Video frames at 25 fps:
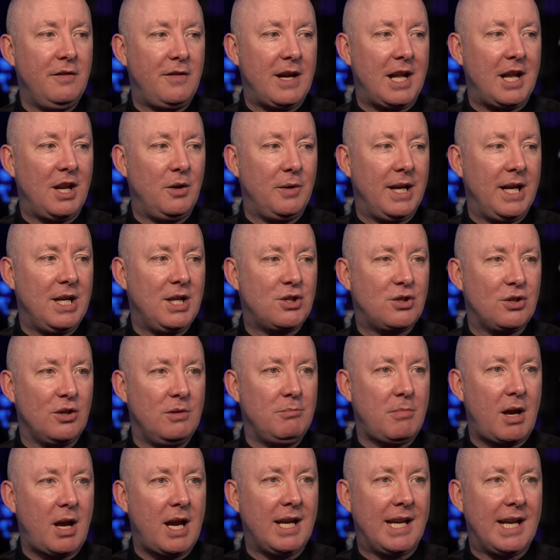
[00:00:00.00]
valuation
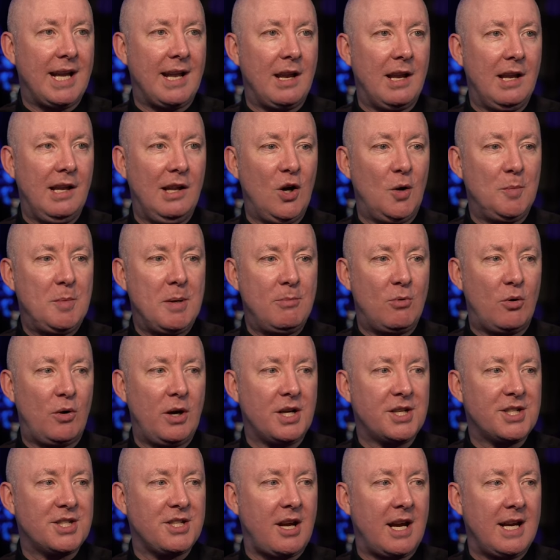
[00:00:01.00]
might get a little bit more
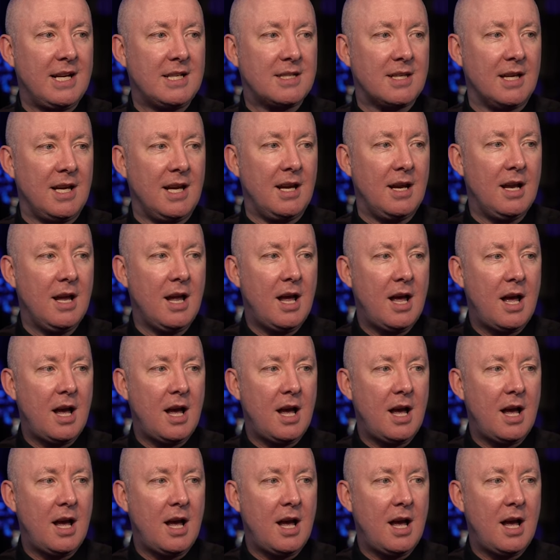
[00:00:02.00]
exciting